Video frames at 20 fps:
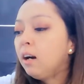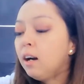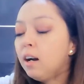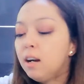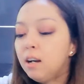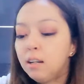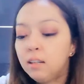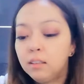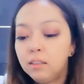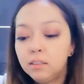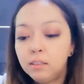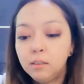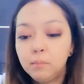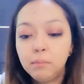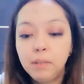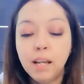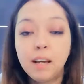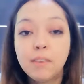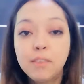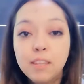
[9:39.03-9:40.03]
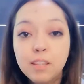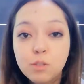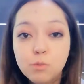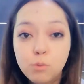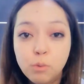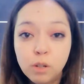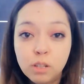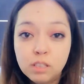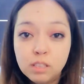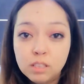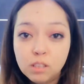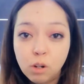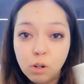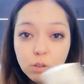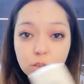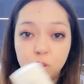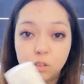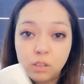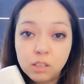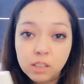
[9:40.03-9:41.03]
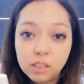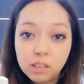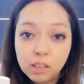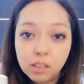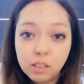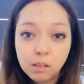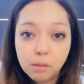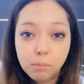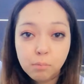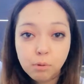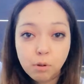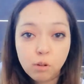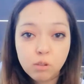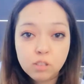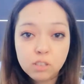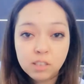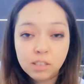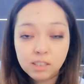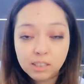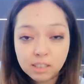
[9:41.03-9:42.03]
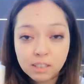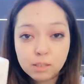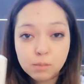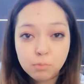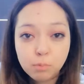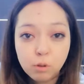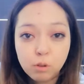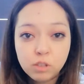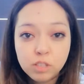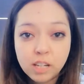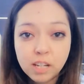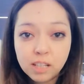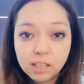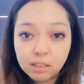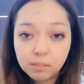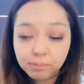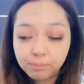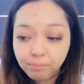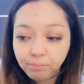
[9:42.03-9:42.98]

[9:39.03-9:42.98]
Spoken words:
Yeah, this was also in this project.